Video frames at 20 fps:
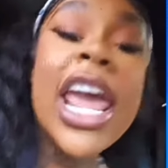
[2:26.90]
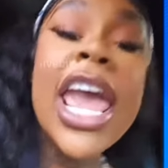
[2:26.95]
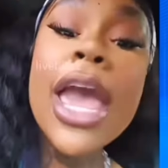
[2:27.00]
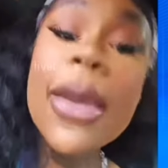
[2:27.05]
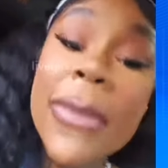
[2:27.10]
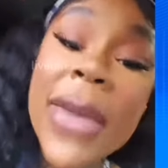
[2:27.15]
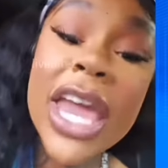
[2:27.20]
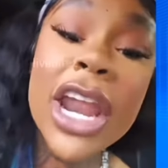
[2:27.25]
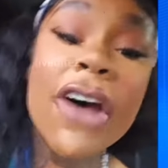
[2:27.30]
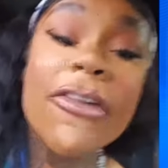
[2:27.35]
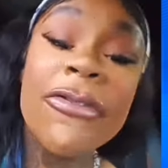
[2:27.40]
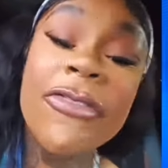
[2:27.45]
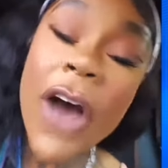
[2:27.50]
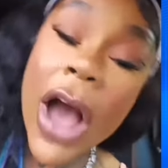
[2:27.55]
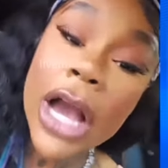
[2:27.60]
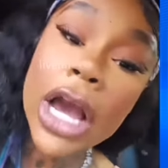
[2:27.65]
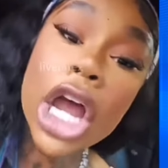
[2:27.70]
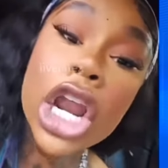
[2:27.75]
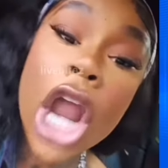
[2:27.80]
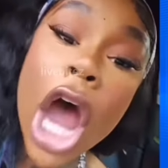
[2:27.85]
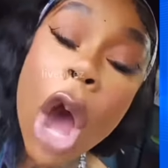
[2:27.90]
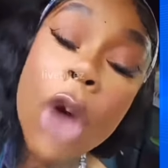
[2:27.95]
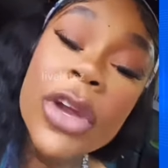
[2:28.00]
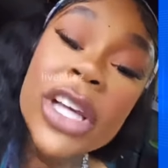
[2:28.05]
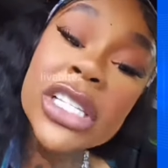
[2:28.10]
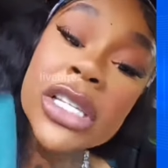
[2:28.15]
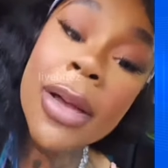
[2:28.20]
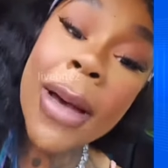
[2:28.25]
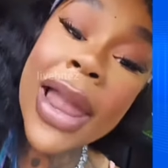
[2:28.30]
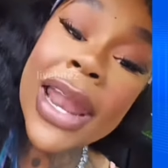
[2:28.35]
Leave me the fuck
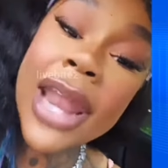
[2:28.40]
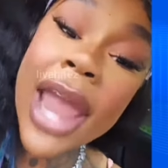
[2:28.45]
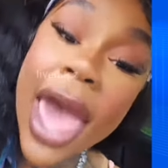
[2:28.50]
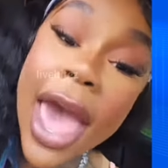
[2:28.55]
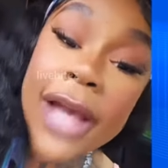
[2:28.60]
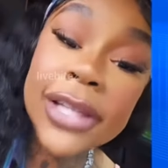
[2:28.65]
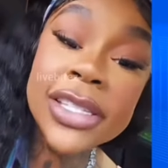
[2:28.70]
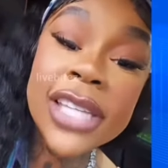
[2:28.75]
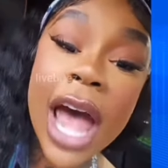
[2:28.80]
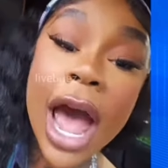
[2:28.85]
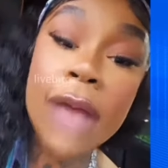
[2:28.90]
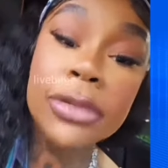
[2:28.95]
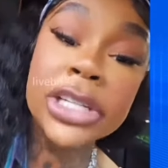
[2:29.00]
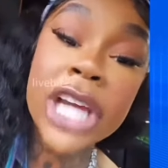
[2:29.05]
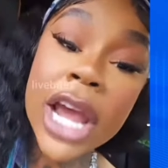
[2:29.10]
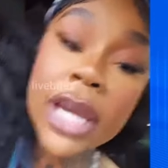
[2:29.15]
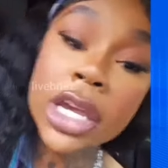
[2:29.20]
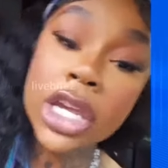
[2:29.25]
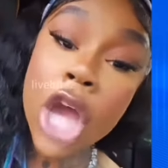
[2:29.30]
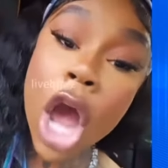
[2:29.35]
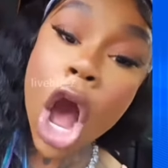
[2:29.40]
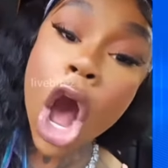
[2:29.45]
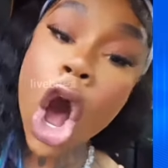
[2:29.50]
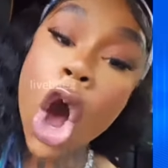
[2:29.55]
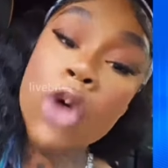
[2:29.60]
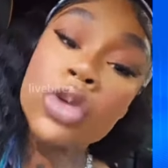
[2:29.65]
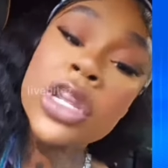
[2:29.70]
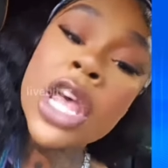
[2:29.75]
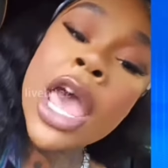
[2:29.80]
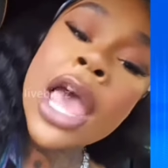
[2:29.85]
alone. This our last time checking
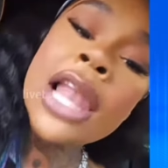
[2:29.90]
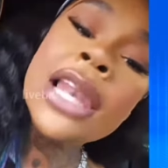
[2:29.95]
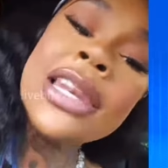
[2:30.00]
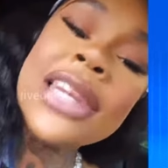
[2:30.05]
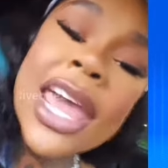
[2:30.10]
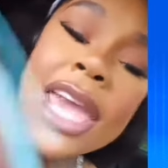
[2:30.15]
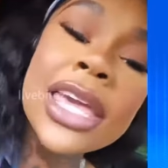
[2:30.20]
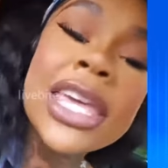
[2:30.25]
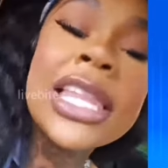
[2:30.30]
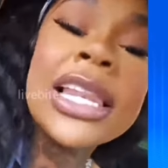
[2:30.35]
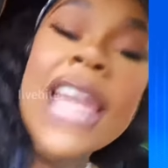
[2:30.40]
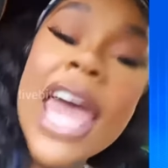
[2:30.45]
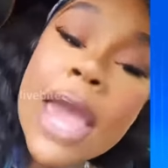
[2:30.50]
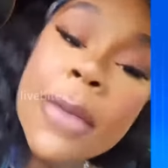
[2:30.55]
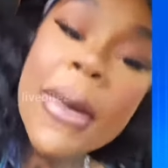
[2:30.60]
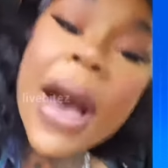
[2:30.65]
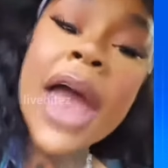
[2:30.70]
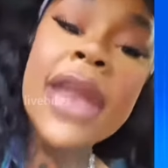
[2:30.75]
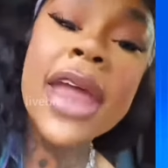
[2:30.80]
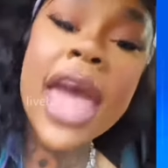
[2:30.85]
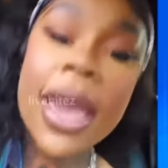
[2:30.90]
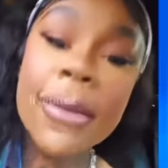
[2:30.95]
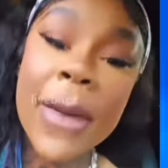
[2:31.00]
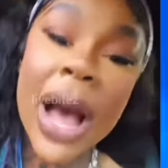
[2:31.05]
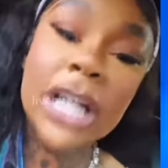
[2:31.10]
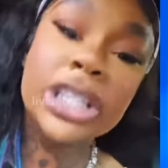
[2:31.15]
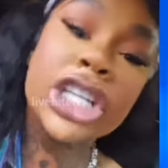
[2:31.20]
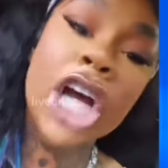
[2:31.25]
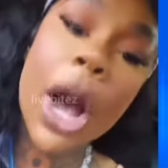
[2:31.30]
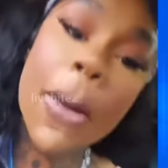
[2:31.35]
your hoes. Leave my
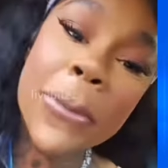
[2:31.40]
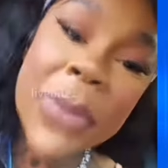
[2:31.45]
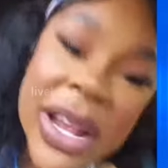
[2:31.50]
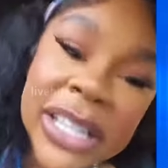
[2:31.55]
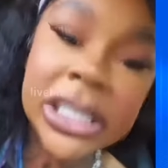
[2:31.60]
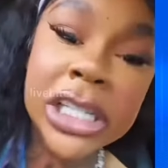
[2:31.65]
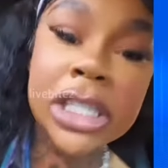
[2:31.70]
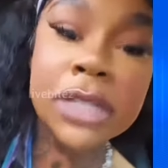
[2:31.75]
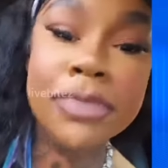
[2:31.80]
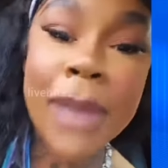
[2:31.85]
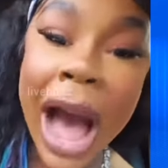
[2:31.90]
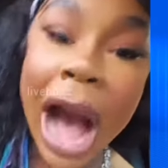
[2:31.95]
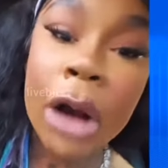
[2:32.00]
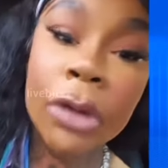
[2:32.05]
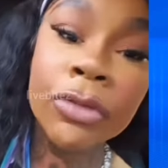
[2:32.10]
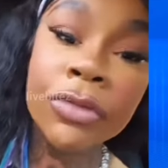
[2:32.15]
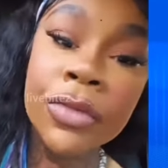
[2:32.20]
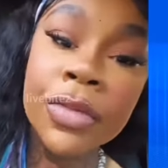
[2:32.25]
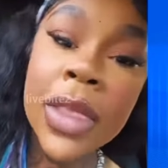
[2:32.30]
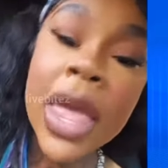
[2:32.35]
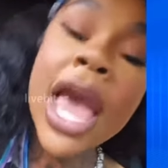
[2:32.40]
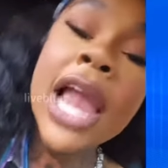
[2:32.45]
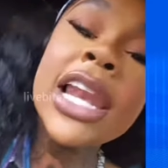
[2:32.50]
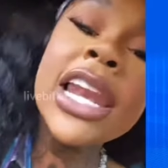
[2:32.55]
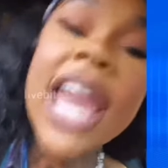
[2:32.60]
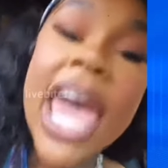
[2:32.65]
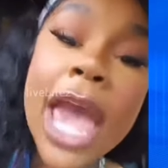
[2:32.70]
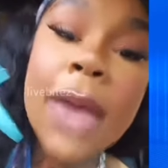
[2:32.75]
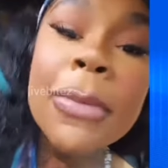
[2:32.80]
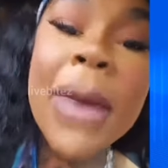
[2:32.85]
name out your mouth.
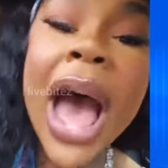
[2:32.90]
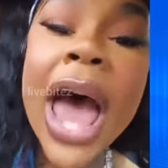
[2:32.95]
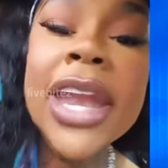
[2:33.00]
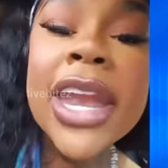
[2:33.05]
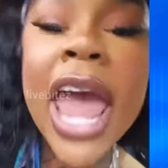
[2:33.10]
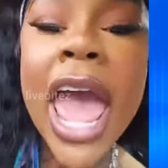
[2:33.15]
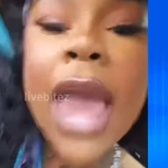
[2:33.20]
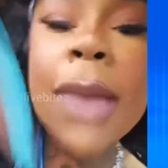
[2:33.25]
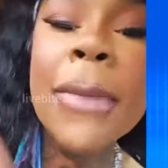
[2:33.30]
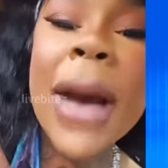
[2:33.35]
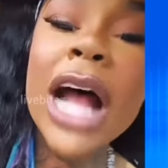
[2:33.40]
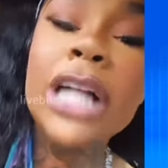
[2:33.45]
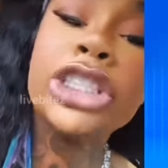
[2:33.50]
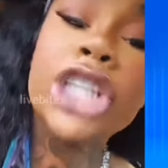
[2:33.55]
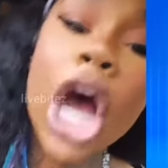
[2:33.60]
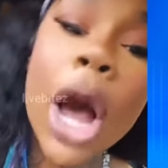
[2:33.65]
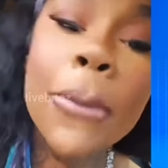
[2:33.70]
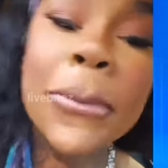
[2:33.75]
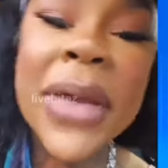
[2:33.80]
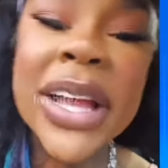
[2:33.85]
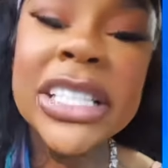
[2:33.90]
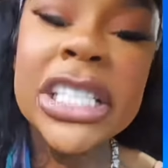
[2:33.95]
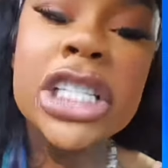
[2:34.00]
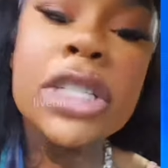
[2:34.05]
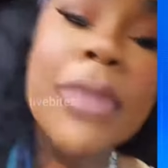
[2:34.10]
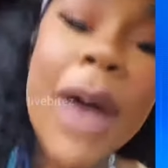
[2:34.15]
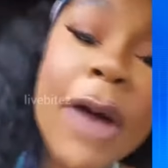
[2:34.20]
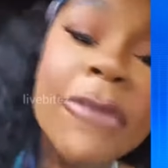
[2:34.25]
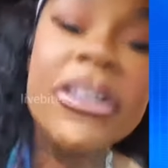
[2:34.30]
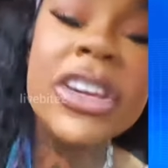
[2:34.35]
Leave my name out your
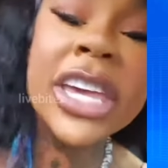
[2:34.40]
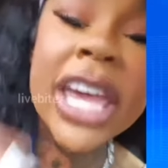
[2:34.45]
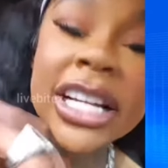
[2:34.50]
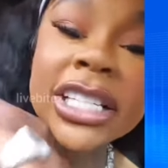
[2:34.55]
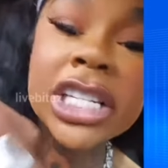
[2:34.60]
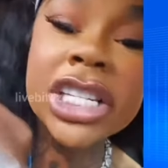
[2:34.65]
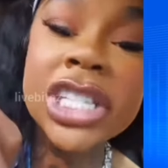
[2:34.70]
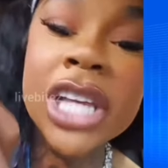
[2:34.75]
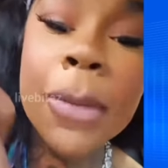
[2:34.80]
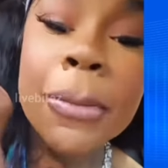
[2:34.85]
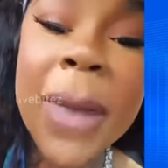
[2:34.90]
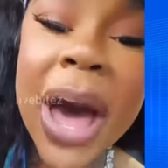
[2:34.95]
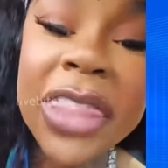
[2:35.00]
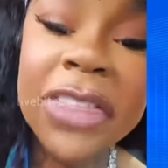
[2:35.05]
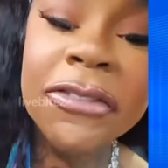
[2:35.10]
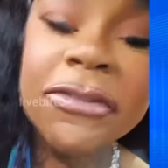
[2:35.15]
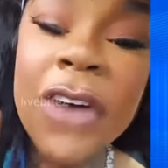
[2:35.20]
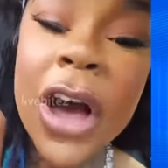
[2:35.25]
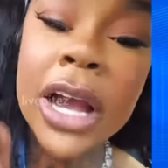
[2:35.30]
mouth and get to some